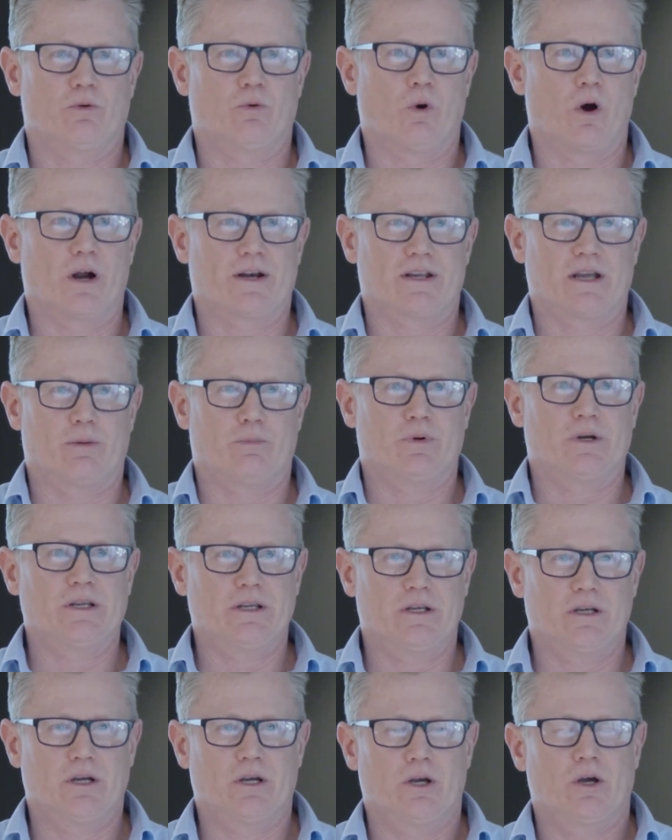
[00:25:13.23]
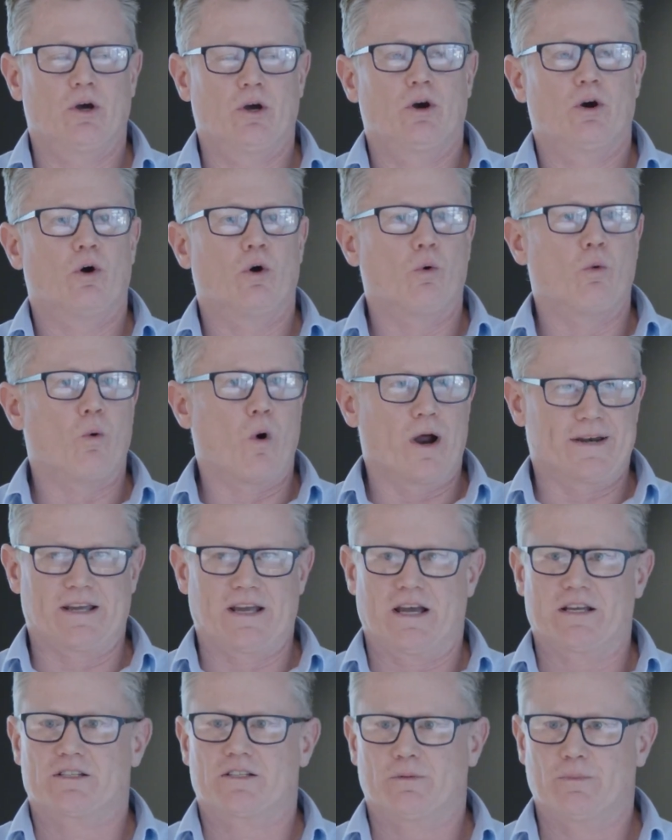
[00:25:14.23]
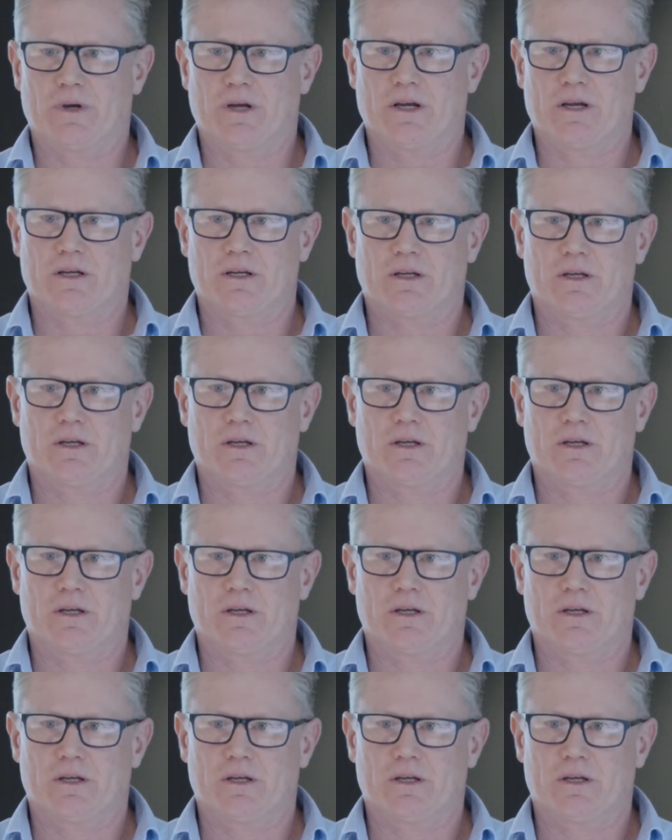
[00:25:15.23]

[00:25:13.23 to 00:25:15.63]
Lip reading: wine company or wine customer,